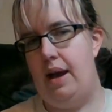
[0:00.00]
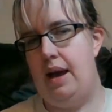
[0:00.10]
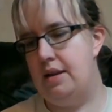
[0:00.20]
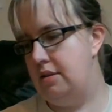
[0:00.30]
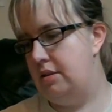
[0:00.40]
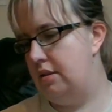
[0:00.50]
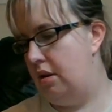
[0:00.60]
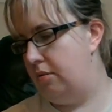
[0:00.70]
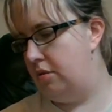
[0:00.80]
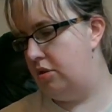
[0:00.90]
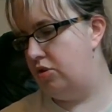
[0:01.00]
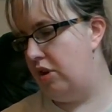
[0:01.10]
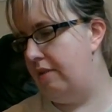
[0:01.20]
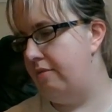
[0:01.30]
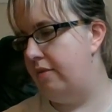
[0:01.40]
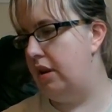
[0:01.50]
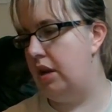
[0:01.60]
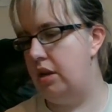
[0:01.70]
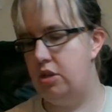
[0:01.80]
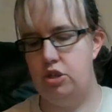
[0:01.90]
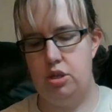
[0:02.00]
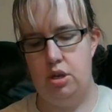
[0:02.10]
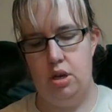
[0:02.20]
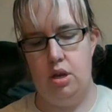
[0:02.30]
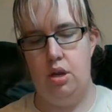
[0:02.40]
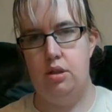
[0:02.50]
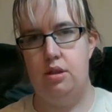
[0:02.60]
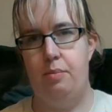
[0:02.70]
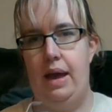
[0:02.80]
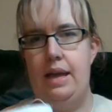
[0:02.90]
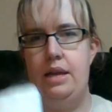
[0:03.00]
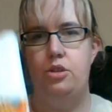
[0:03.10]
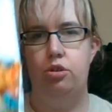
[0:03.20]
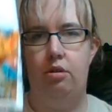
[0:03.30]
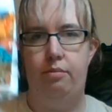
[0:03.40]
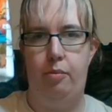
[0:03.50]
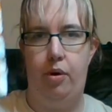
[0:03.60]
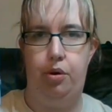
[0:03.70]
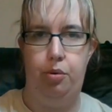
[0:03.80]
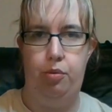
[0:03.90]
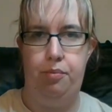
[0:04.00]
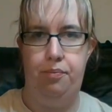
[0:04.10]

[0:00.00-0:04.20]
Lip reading: I'm going to try and finish the page on my Pokemon.